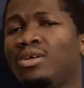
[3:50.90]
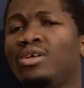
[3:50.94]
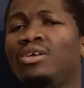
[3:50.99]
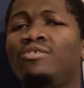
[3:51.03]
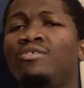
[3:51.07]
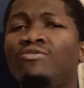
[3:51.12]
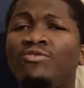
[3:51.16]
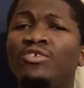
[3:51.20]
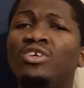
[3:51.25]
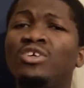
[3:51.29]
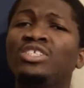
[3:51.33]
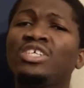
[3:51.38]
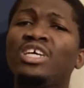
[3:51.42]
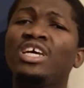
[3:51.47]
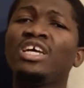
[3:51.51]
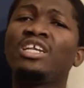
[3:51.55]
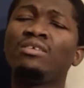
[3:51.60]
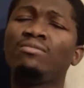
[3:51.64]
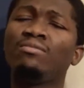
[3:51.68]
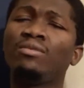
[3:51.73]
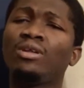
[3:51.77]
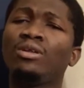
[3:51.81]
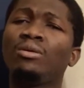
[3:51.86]
front-end
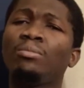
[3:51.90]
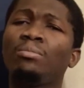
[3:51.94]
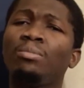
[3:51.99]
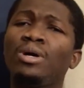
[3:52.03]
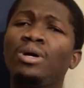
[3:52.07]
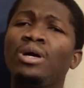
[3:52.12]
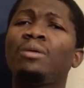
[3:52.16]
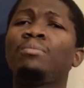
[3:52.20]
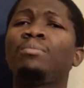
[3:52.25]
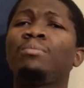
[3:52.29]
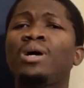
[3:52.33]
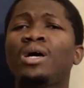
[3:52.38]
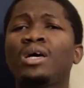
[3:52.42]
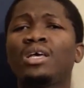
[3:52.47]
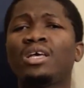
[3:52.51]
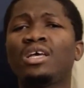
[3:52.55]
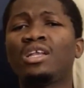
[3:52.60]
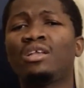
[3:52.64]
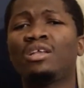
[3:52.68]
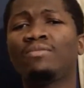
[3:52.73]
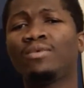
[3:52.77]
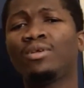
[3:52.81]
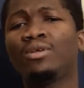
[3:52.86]
developer,
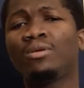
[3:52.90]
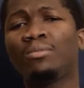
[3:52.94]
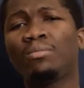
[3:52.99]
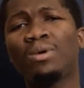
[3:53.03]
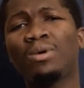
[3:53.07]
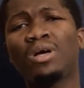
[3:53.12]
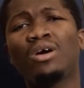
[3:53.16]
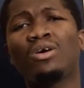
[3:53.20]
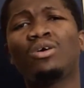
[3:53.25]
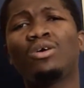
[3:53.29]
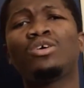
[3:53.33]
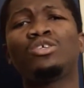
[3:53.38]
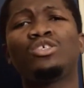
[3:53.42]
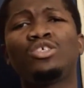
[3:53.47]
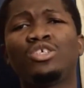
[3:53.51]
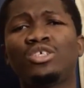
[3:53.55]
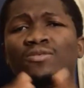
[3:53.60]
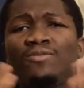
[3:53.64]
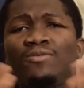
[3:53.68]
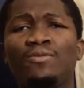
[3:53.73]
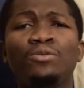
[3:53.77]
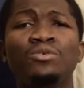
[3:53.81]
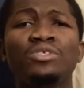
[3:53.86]
back-end developer, or
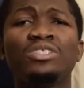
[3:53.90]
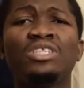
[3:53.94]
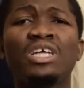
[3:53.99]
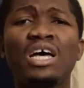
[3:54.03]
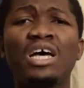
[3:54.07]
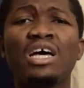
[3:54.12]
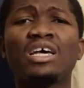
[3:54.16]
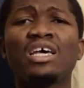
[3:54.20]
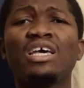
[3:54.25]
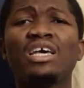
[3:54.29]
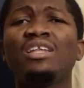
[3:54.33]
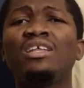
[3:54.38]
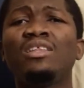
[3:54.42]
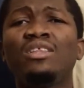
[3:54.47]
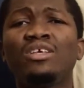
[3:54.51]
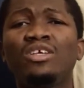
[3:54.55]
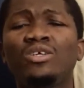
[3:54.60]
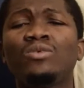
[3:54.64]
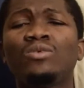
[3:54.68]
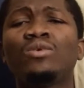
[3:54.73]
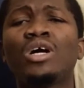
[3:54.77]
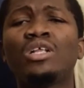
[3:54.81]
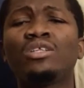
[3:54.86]
just full stack, anything
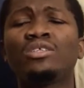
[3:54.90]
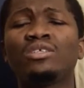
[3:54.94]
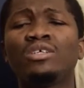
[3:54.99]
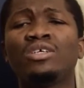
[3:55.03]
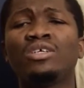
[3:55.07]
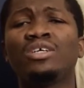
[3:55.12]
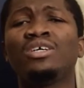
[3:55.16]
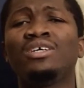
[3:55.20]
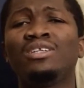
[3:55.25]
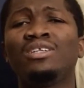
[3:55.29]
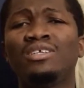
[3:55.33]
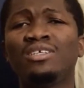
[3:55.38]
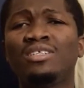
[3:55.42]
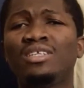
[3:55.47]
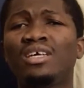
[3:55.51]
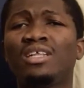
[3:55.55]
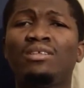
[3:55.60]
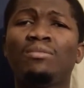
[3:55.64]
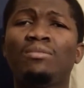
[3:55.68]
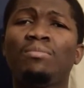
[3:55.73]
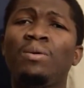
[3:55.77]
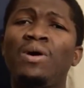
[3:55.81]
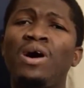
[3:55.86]
you want, these are
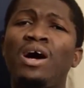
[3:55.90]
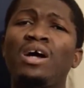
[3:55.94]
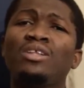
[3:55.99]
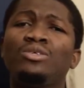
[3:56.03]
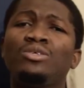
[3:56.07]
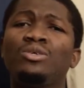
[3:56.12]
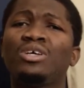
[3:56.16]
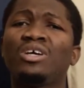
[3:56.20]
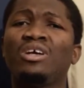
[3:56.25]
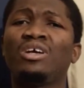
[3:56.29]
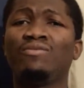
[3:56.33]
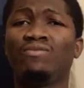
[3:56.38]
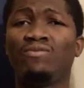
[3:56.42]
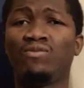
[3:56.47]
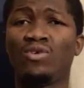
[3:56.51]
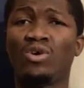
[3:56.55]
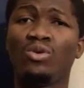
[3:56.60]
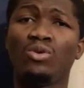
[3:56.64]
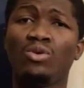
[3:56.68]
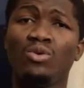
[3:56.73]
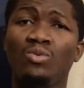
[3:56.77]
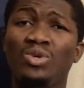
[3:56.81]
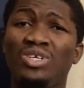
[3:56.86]
the paths you can
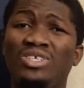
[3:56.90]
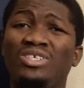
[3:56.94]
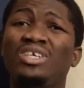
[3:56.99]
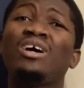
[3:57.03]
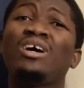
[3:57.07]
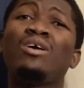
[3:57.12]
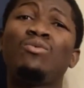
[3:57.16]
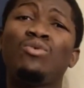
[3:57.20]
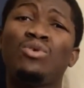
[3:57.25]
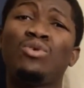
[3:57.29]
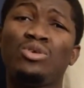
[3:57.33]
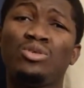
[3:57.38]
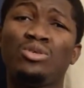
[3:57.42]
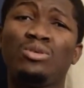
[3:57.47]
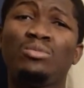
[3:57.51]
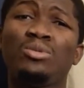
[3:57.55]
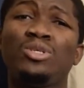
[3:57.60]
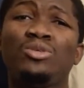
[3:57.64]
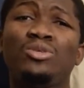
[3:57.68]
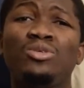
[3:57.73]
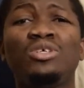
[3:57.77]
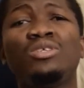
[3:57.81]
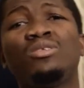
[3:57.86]
follow, which I will also
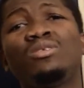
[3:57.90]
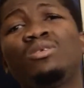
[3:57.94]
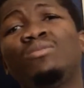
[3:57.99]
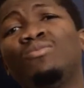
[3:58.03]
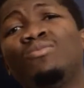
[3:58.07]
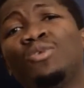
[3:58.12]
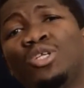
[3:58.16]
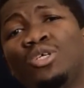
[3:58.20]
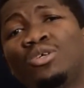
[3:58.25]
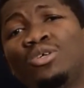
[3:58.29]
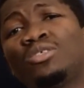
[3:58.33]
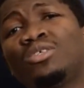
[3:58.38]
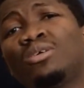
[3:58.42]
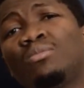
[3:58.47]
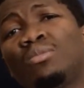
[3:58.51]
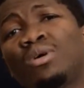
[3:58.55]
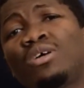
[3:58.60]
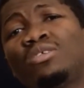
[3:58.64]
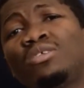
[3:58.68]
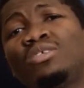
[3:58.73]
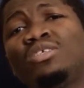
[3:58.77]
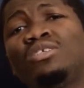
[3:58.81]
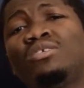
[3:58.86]
be doing some videos
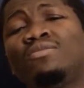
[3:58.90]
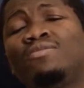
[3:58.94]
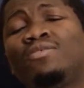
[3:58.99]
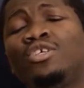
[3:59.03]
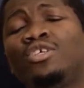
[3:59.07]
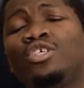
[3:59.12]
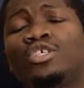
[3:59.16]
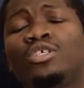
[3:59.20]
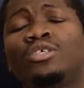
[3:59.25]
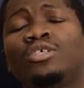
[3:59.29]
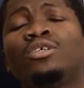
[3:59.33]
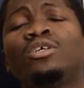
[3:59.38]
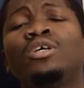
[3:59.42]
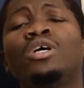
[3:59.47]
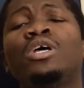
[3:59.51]
about in the future.